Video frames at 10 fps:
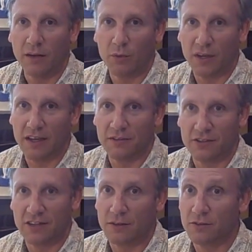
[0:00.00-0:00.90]
We have a
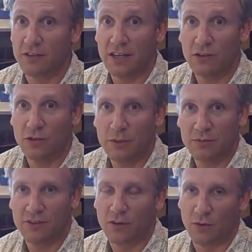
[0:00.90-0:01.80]
set of city
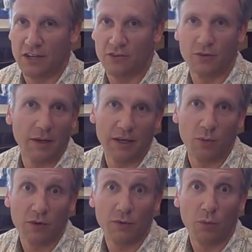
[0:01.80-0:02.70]
trips that range from
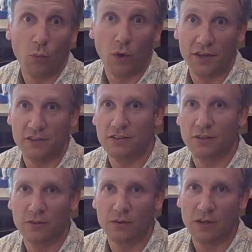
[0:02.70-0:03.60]
anywhere from 1 to
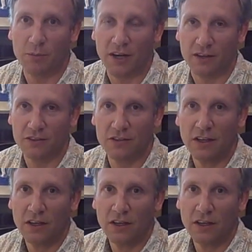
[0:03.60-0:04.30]
30 miles.